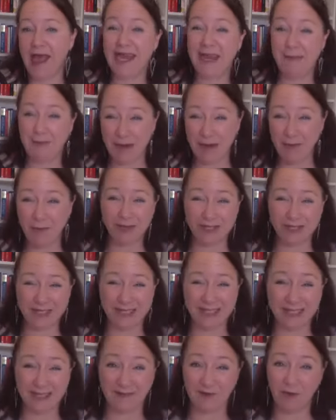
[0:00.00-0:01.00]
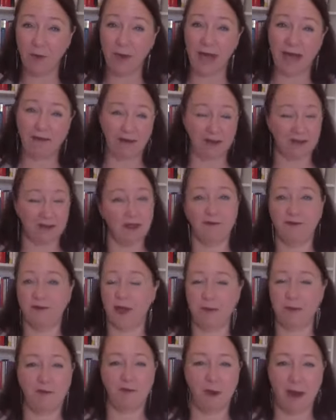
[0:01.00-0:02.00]
anybody watching this, if you're having a tough
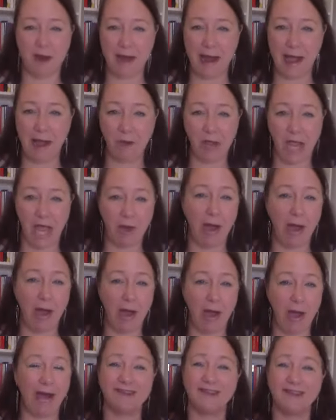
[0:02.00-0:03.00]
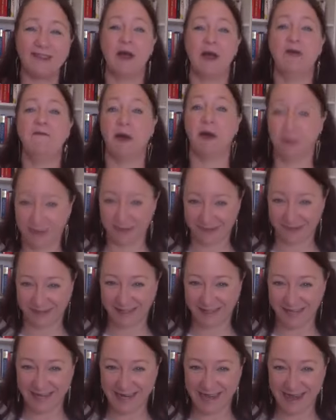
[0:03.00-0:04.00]
time right now, go out and serve
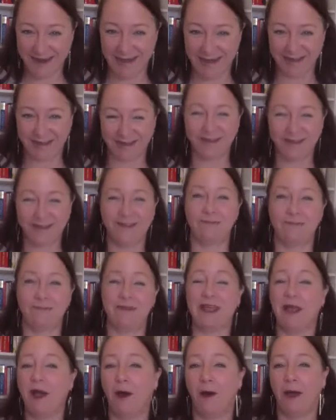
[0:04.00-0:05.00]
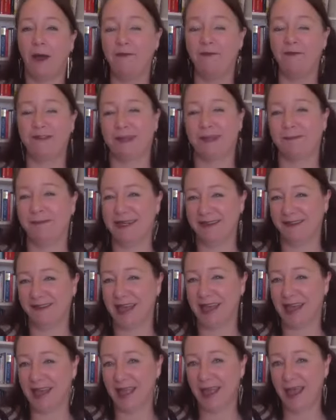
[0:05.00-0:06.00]
others, you know, and do something kind for somebody
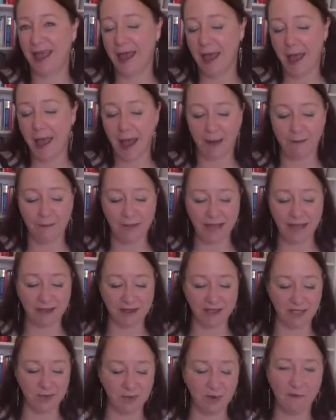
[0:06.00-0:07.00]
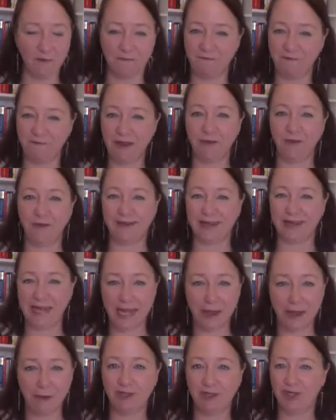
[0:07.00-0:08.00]
today, um, yeah. because you will feel these
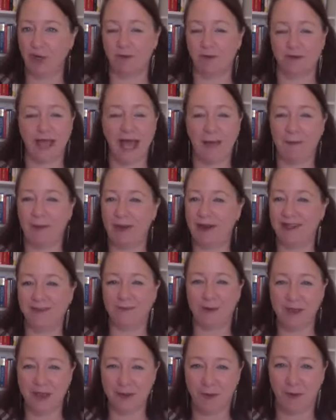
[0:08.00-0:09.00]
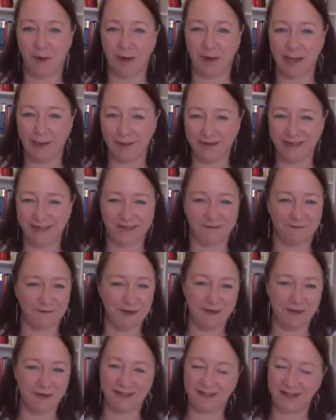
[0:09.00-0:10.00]
little shots of happiness, won't you, Polly? You'll just feel
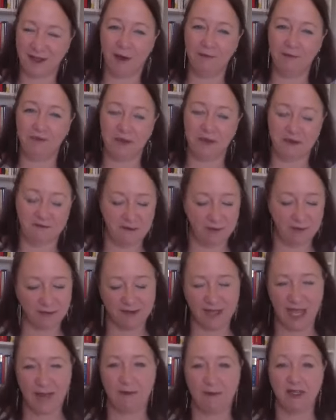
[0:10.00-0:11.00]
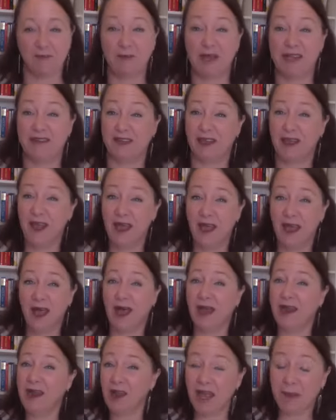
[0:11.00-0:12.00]
yeah. the times where you feel so much better.
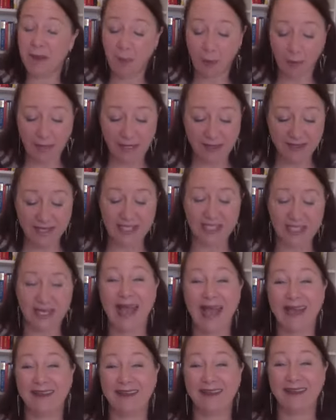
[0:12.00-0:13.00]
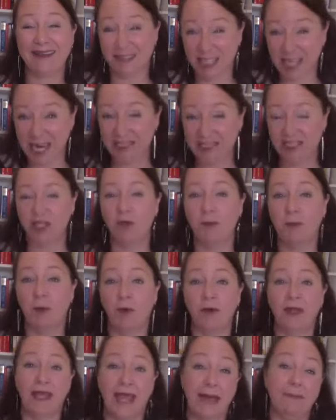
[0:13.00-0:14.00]
And like Polly says, you're actually changing
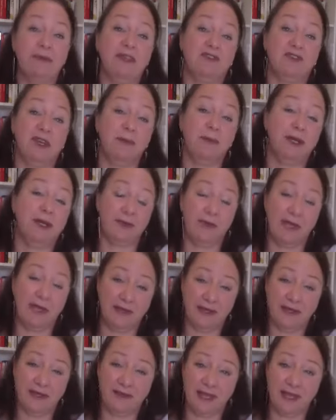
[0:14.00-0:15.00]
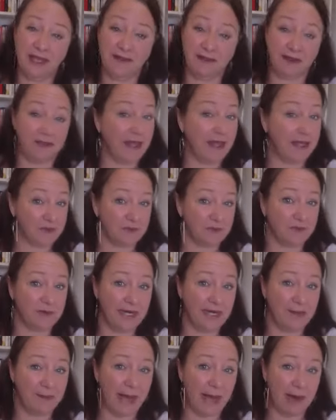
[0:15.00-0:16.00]
your body chemistry by doing these things, and that's
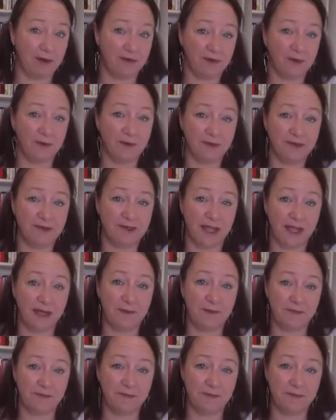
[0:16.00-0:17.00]
really powerful. Yeah. There's so.